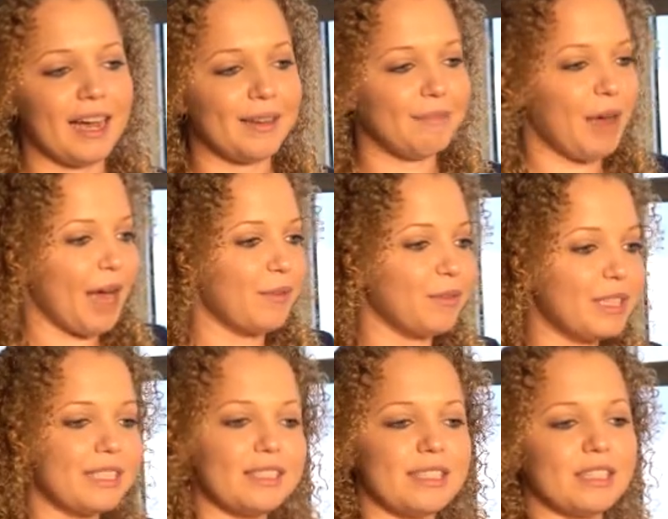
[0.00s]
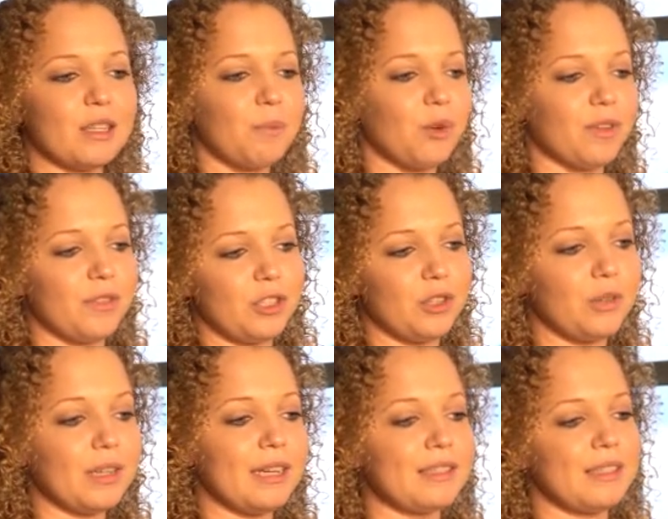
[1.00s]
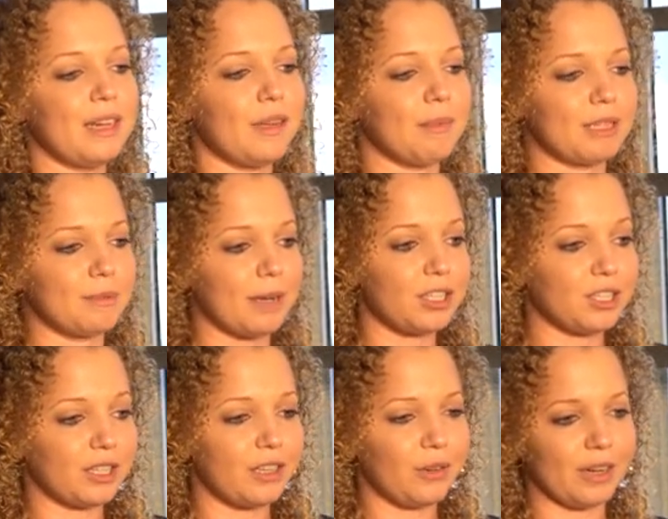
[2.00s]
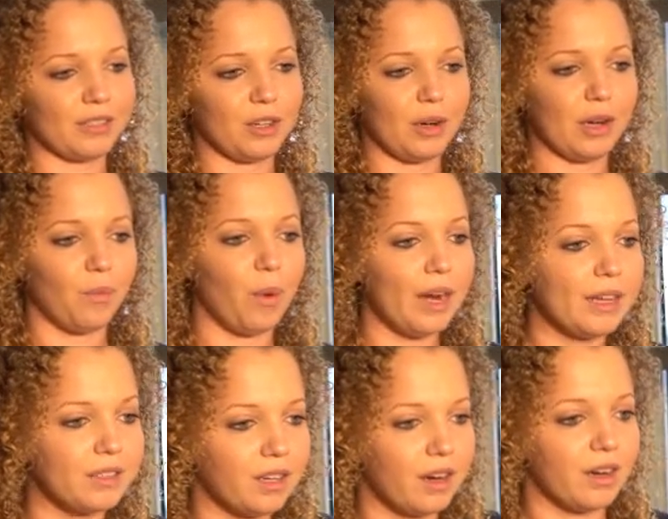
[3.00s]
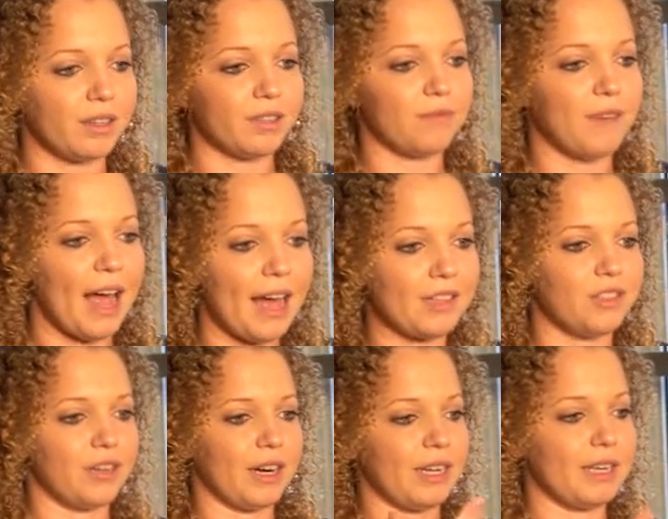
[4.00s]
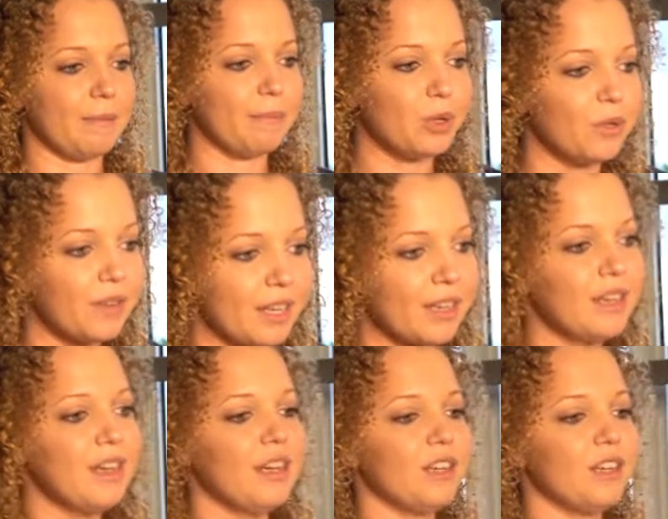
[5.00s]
I really stick to more of a 2-light setup, especially you guys know how weddings are. It's fast, you got to keep moving.